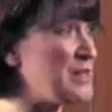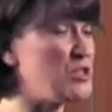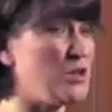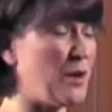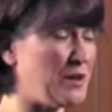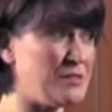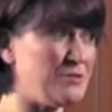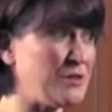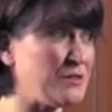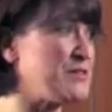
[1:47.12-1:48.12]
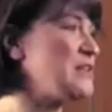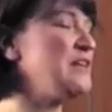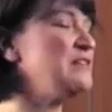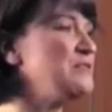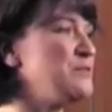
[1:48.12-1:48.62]
actually quite a difficult
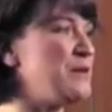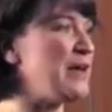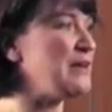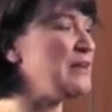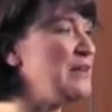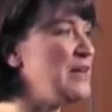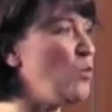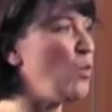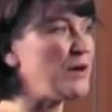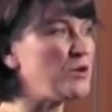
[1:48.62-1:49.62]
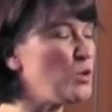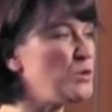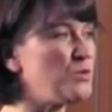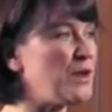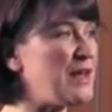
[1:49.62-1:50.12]
skill, to play one
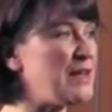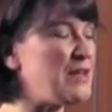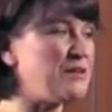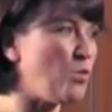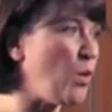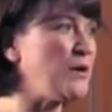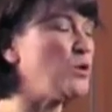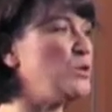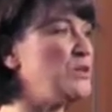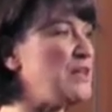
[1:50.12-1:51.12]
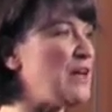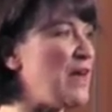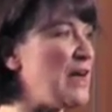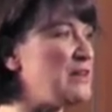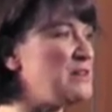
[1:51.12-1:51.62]
chord in one hand and one chord in the other
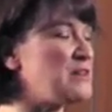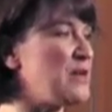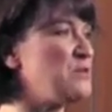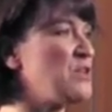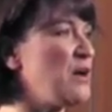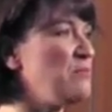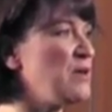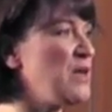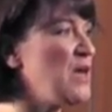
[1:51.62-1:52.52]
hand at the same time.